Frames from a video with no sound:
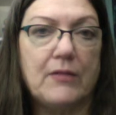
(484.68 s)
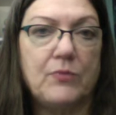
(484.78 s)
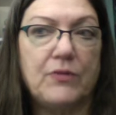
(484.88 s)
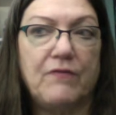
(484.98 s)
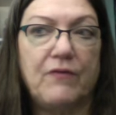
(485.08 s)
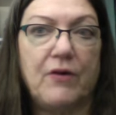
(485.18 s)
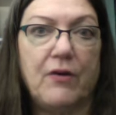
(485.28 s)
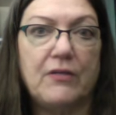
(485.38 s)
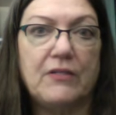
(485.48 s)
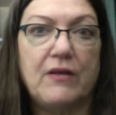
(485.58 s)
with different
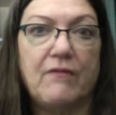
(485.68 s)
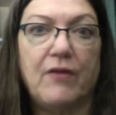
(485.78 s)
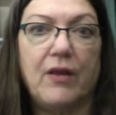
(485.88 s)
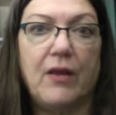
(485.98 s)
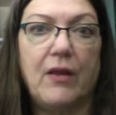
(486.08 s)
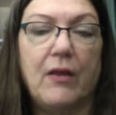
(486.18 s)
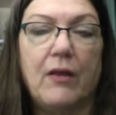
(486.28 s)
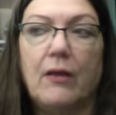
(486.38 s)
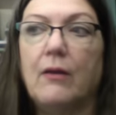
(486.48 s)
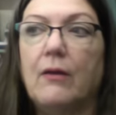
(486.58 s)
artists every
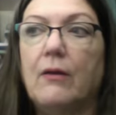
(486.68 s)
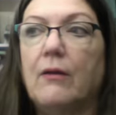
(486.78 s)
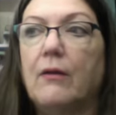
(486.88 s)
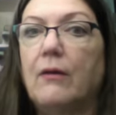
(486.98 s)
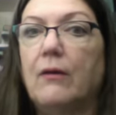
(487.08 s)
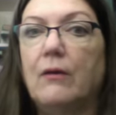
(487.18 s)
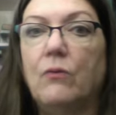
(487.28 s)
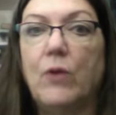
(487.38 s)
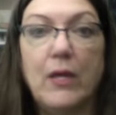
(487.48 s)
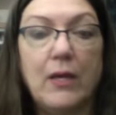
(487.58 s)

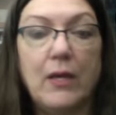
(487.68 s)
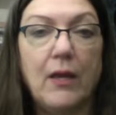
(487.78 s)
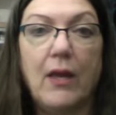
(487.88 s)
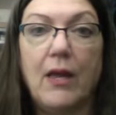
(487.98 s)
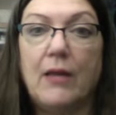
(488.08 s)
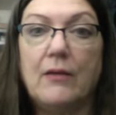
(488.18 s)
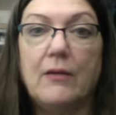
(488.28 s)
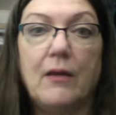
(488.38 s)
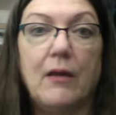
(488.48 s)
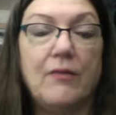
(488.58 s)
week.
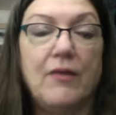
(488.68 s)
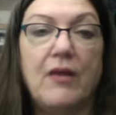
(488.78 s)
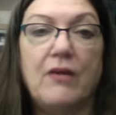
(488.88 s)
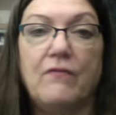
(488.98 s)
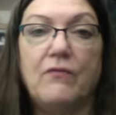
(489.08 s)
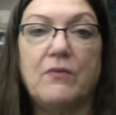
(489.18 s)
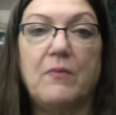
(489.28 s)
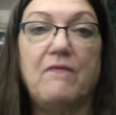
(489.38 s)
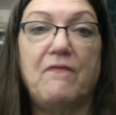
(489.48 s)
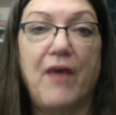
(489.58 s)
And the interviews have
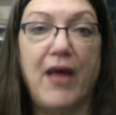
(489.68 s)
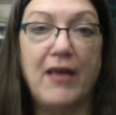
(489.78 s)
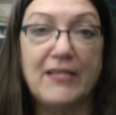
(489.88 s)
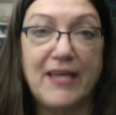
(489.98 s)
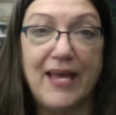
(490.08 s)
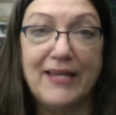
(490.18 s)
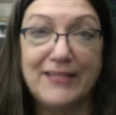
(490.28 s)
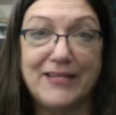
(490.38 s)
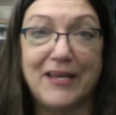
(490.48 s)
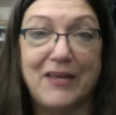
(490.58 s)
been
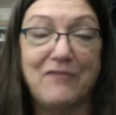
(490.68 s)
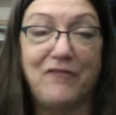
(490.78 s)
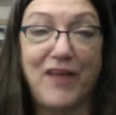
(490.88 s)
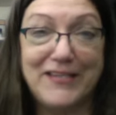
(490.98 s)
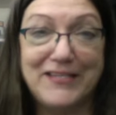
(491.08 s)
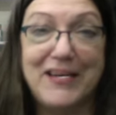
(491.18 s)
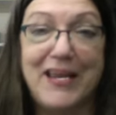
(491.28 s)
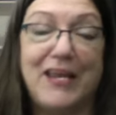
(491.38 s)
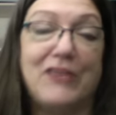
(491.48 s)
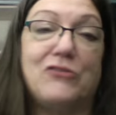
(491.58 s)
fantastic and
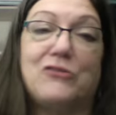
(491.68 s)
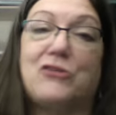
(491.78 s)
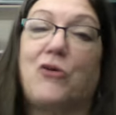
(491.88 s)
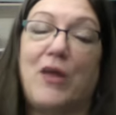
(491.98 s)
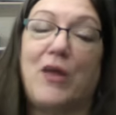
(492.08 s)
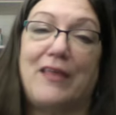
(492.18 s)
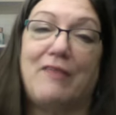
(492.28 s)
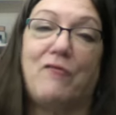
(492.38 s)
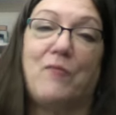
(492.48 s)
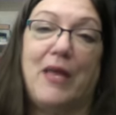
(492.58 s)
fascinating. So it's a great
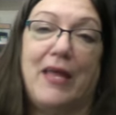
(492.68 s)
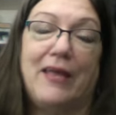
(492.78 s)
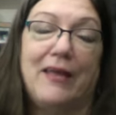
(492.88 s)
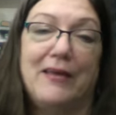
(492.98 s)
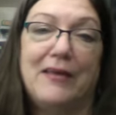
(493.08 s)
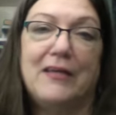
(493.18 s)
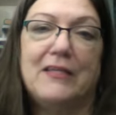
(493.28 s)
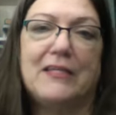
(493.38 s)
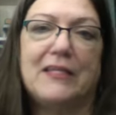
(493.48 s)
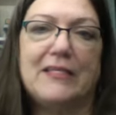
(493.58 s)
thing for me
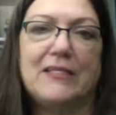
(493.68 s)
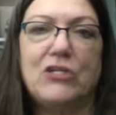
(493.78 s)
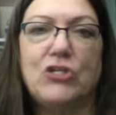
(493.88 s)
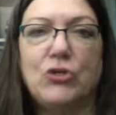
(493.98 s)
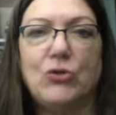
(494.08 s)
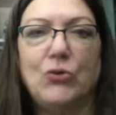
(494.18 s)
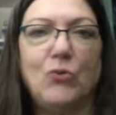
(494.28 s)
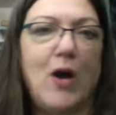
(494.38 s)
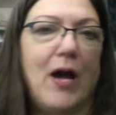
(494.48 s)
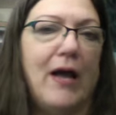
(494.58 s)
to listen to
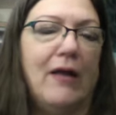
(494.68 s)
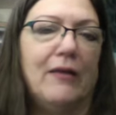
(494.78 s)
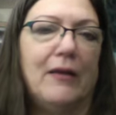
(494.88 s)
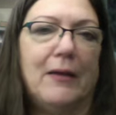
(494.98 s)
while